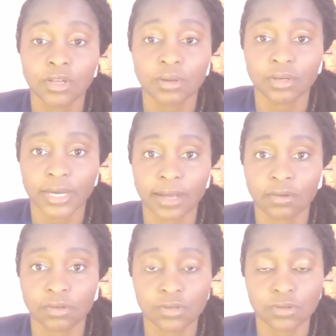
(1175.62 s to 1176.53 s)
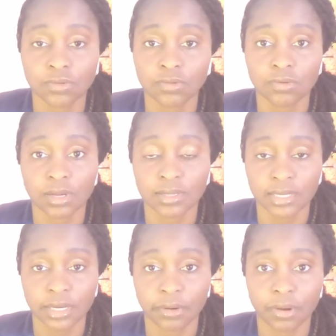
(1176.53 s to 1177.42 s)
down to
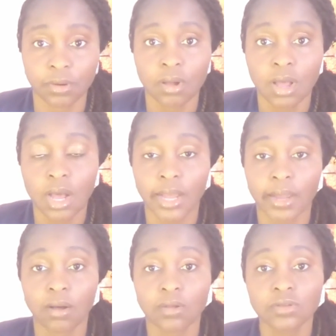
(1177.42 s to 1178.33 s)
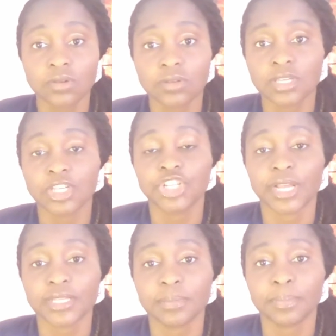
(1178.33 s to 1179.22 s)
0. I also
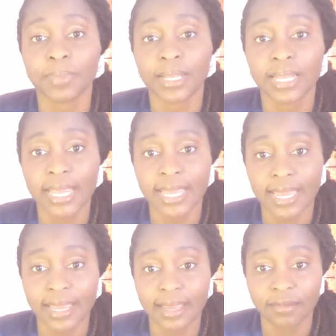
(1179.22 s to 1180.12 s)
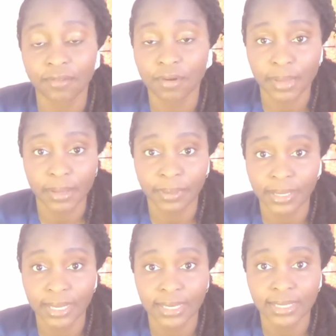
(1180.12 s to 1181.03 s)
suggest playing from my
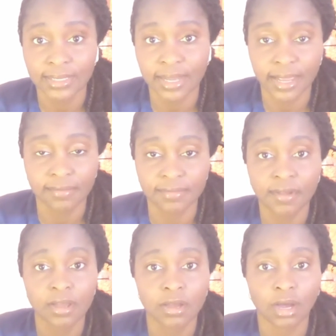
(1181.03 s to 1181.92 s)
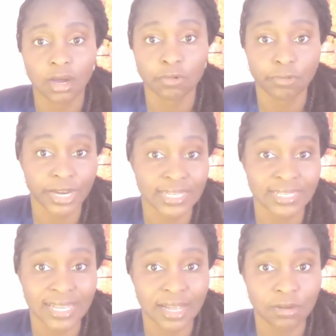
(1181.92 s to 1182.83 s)
playlist. I have rain
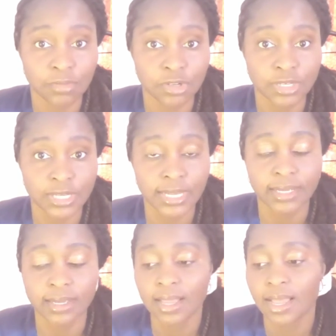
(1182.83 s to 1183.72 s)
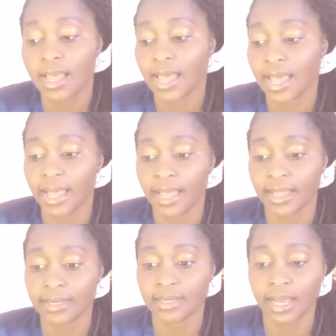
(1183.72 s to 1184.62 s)
sound music,
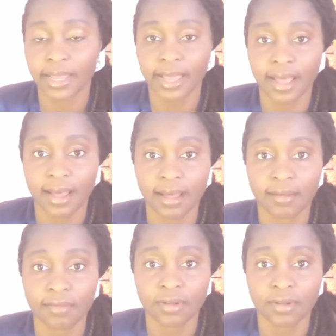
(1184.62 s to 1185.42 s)
and I have